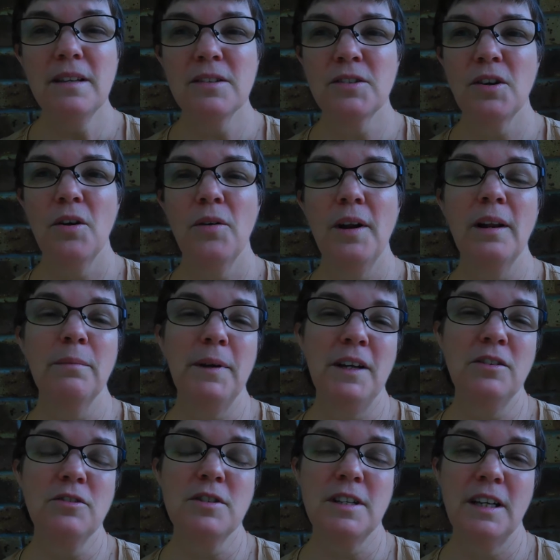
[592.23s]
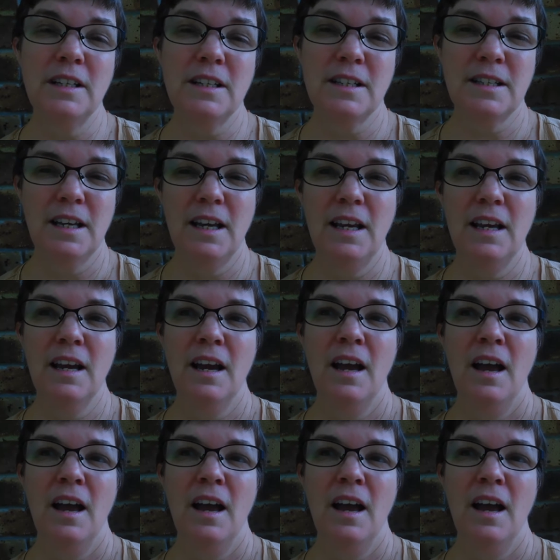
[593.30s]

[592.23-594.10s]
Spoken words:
so it'll be interesting to see